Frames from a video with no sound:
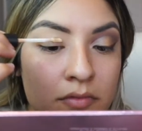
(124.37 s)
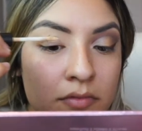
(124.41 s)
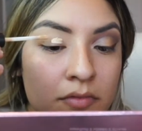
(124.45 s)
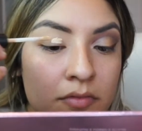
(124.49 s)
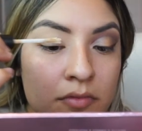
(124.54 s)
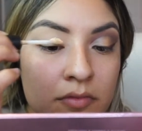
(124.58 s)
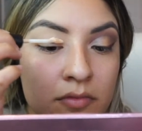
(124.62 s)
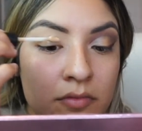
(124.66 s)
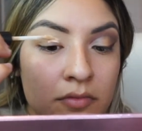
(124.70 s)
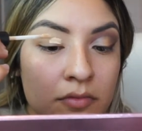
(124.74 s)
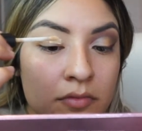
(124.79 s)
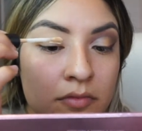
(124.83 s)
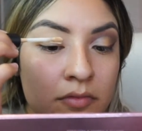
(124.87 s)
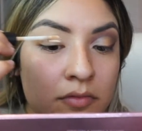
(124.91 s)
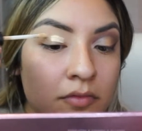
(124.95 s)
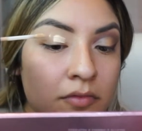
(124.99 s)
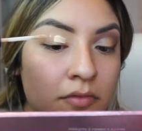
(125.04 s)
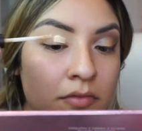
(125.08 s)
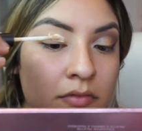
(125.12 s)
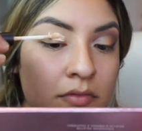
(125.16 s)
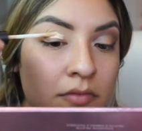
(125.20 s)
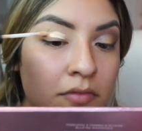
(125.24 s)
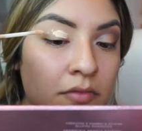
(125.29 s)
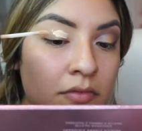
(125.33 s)
So first
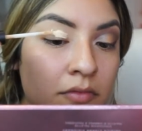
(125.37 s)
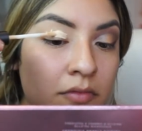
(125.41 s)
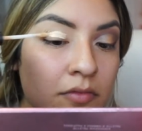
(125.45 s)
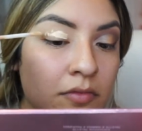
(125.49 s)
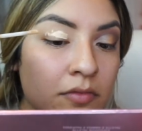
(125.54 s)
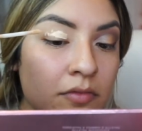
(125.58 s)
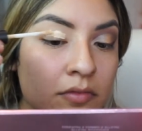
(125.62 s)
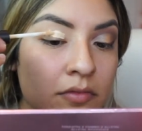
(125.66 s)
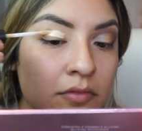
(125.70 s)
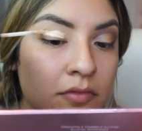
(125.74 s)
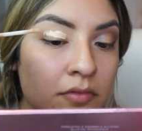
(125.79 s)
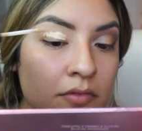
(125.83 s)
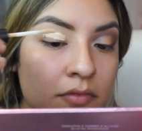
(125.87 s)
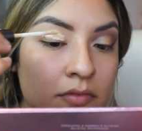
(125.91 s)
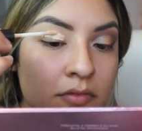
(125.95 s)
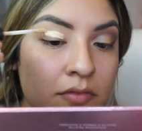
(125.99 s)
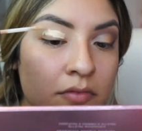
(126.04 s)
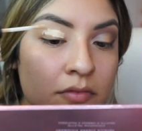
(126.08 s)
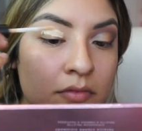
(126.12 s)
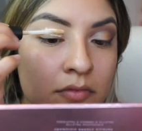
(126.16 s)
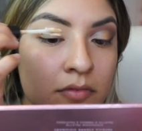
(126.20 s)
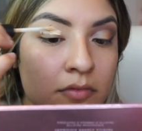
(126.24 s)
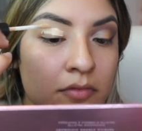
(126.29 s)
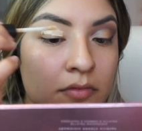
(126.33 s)
I go in with my
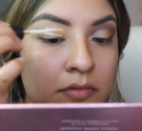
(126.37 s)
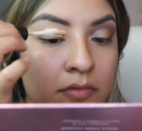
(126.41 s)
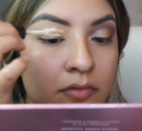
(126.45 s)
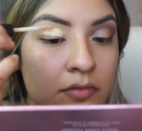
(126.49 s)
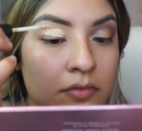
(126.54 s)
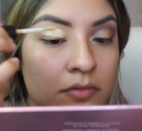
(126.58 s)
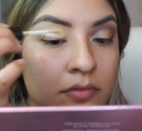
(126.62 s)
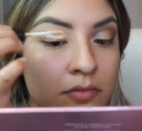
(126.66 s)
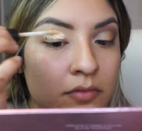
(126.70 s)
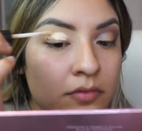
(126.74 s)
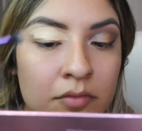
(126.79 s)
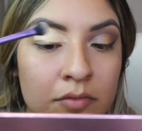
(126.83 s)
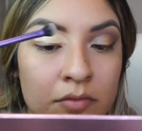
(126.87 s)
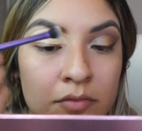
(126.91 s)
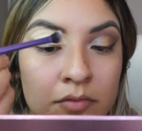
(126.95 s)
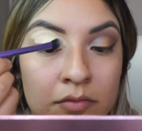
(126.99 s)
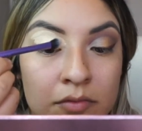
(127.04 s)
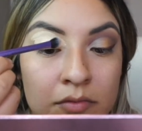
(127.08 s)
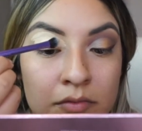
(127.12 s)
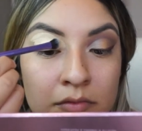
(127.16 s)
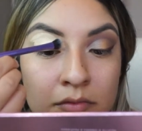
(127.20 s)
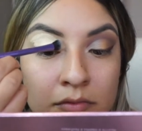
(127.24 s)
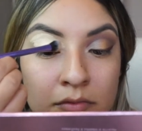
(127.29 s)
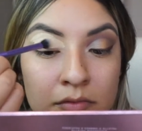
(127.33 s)
eyeshadow base. I use
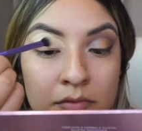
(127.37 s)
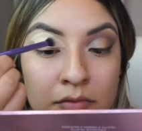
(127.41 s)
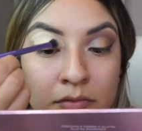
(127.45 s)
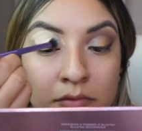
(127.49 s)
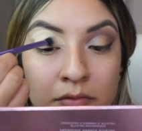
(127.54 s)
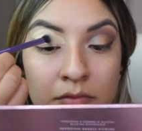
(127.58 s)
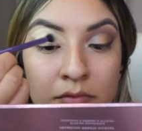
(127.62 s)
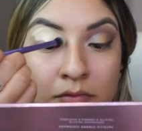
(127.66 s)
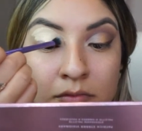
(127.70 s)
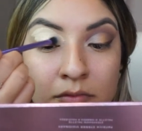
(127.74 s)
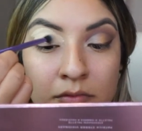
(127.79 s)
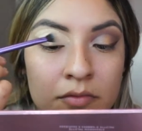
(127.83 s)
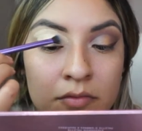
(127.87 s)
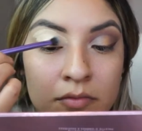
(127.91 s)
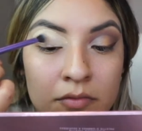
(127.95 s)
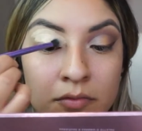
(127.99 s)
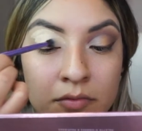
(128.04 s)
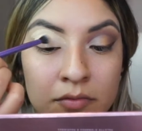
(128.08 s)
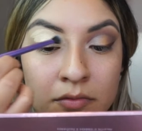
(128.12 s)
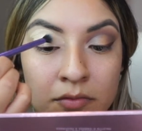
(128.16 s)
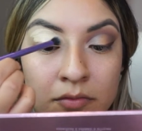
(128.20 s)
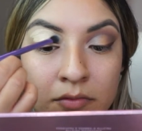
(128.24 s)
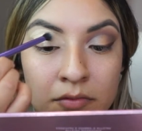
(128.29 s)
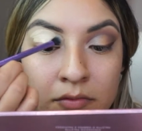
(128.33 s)
the same concealer.
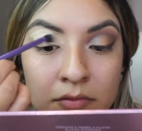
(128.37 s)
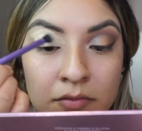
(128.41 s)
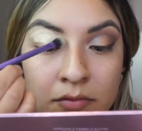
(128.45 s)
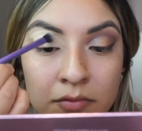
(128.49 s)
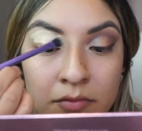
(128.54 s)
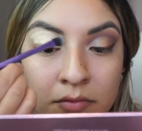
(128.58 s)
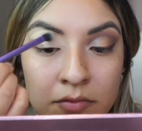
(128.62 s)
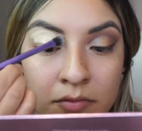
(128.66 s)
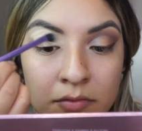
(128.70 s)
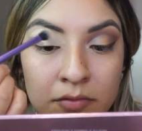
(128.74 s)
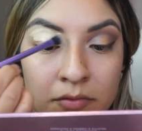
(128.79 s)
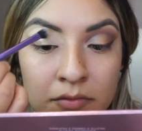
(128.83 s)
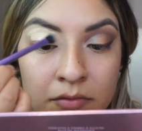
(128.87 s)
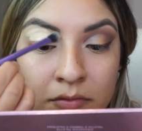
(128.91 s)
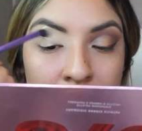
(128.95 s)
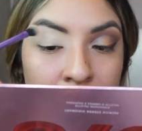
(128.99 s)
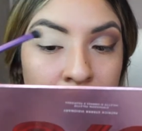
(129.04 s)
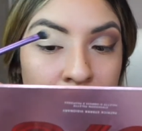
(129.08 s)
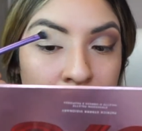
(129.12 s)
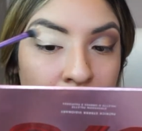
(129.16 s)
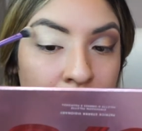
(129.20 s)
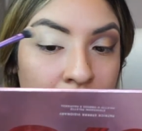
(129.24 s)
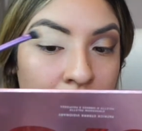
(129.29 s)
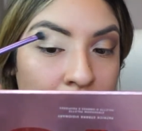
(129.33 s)
If you
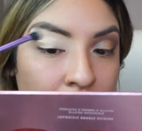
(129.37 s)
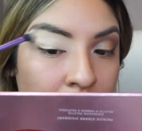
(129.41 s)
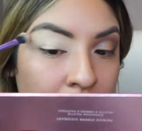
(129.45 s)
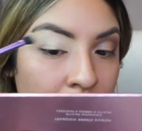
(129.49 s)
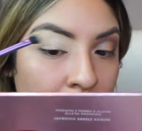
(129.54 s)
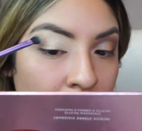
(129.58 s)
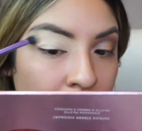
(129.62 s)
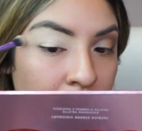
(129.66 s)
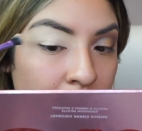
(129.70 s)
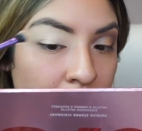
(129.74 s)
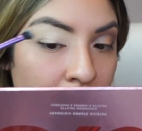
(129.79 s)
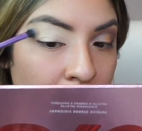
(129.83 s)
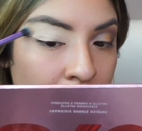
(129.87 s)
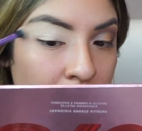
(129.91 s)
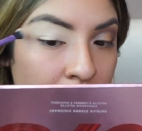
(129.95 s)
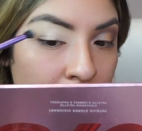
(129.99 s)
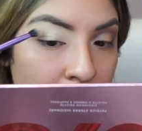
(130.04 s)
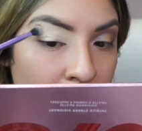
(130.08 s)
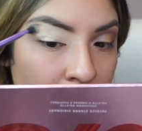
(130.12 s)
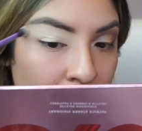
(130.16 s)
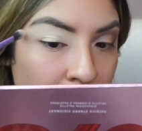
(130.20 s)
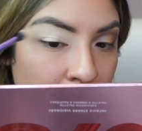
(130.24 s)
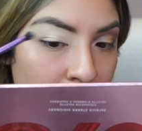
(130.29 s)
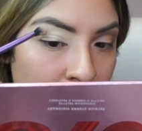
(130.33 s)
have very oily
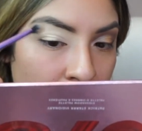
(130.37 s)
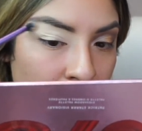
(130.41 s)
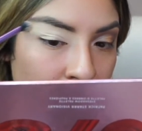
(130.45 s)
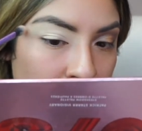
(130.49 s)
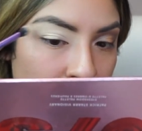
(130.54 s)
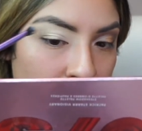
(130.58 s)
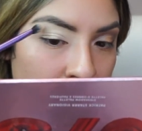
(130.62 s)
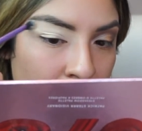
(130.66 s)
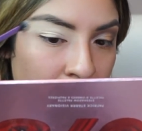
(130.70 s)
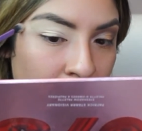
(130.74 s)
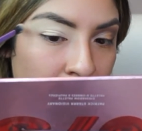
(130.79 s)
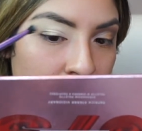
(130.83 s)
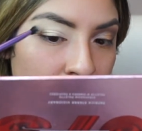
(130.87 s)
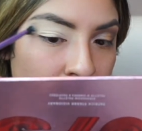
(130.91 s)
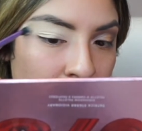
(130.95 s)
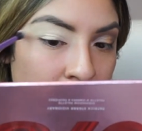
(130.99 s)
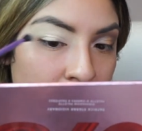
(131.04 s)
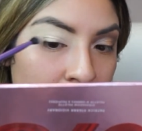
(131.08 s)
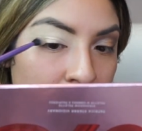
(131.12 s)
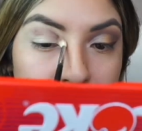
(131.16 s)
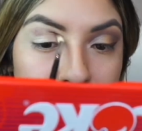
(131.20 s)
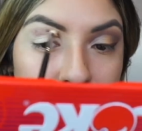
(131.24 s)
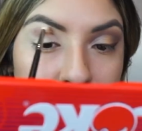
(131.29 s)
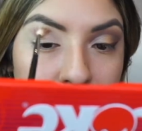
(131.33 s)
lids, I
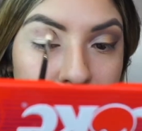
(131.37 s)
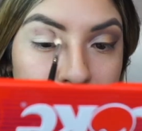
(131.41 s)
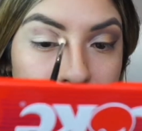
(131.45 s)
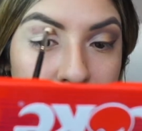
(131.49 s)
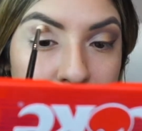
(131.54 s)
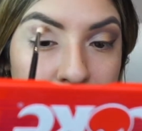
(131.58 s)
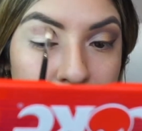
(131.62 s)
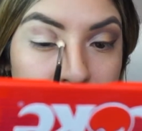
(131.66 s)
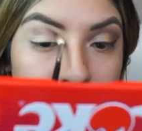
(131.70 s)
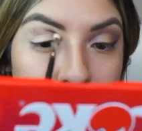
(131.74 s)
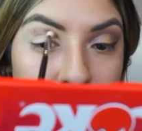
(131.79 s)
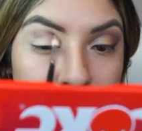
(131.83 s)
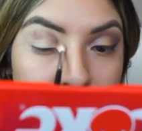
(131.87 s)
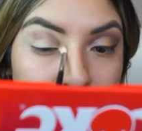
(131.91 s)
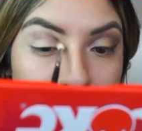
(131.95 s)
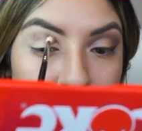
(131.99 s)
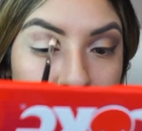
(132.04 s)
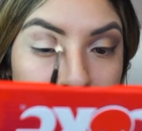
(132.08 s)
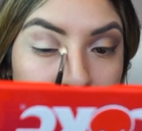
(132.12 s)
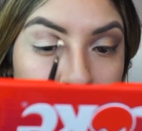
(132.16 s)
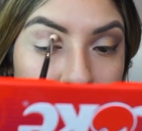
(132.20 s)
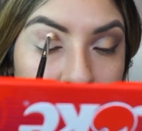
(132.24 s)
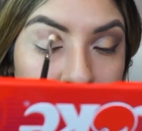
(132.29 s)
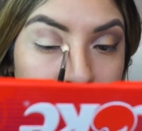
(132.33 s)
suggest to use an
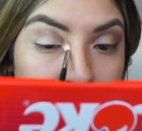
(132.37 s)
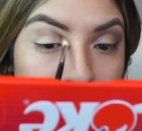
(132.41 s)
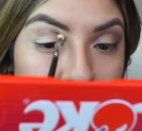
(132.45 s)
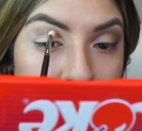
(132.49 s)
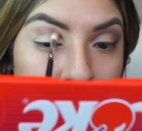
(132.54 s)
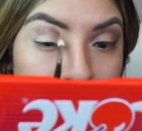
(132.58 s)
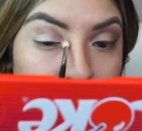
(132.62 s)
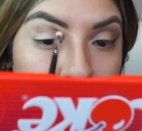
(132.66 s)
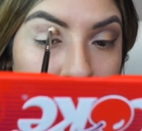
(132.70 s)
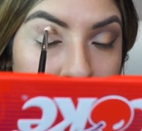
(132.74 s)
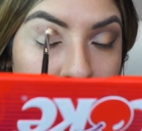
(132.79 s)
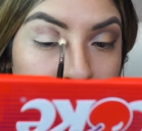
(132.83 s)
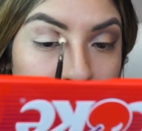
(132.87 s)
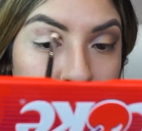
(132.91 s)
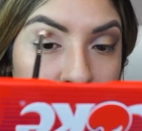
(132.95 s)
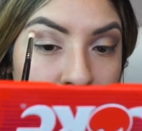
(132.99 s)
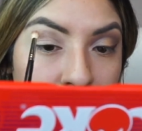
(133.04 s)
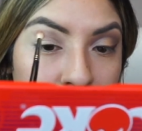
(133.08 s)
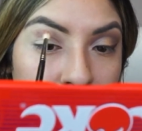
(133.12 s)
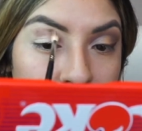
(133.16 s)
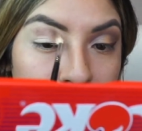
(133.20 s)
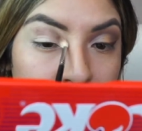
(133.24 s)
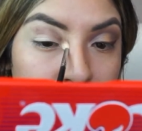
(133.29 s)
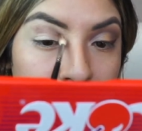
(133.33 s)
actual
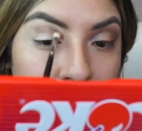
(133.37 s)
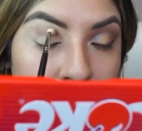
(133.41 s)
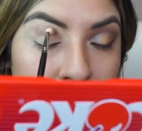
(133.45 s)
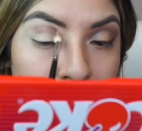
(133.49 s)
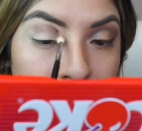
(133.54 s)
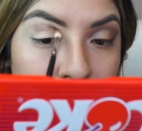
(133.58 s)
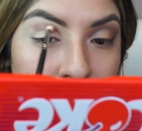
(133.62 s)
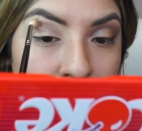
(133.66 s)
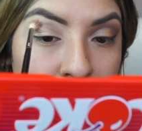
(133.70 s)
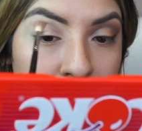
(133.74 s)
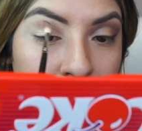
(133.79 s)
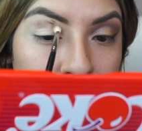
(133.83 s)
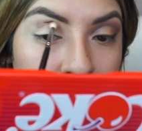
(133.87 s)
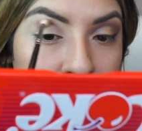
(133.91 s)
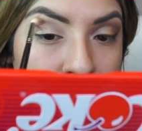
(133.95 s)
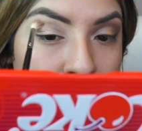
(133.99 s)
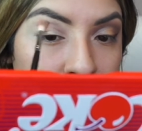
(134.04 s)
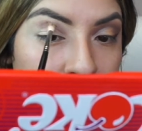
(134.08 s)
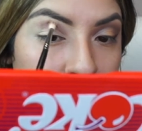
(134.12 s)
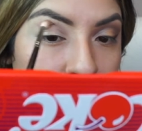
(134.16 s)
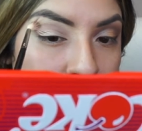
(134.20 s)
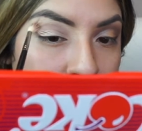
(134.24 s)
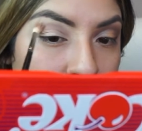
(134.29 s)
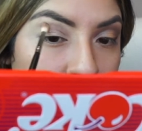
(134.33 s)
eyeshadow primer as
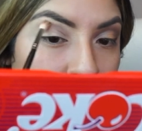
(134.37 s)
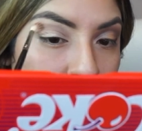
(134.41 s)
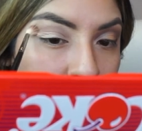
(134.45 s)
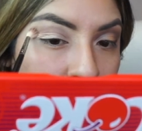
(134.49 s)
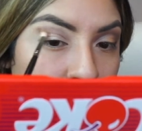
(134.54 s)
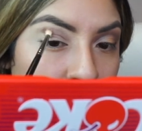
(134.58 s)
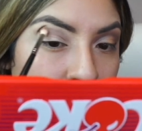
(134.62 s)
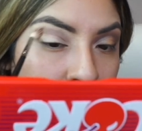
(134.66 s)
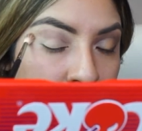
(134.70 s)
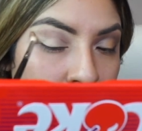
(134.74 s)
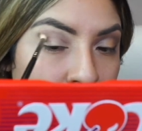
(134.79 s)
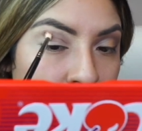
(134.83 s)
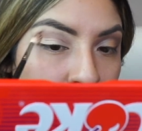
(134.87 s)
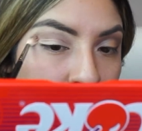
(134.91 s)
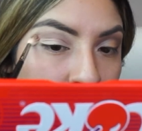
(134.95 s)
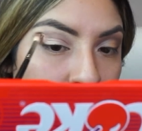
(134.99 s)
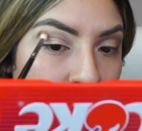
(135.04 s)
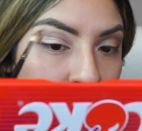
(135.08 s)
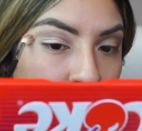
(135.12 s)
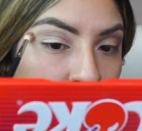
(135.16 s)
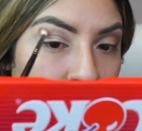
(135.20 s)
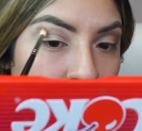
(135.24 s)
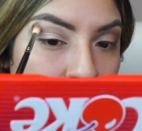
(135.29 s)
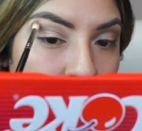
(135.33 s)
a base instead of a
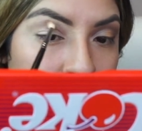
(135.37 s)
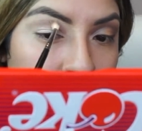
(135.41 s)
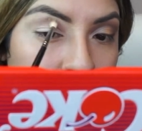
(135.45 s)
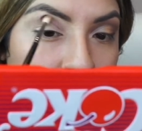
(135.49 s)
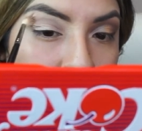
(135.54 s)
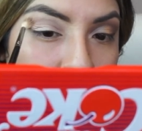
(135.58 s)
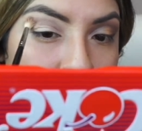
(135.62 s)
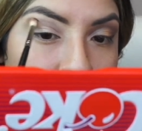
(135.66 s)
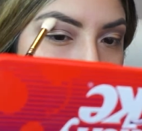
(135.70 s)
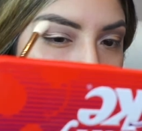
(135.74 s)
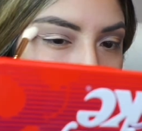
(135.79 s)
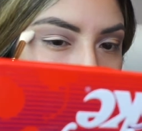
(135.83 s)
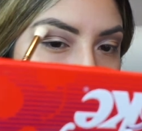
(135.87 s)
concealer.